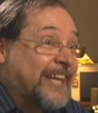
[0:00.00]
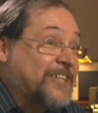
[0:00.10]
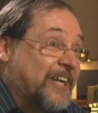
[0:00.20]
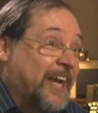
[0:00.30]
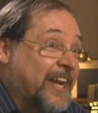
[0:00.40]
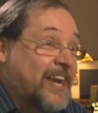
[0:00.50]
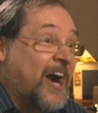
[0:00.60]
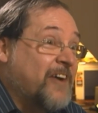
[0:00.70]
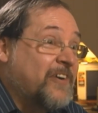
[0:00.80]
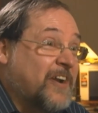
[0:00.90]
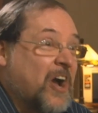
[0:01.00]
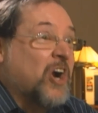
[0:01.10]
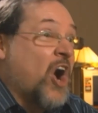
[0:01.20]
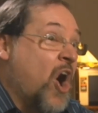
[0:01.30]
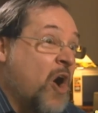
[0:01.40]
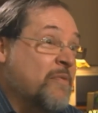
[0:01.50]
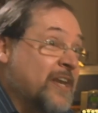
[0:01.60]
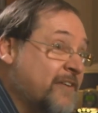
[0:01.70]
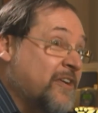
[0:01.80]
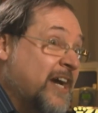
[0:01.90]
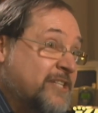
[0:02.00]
get your kid into Harvard? Go home and love your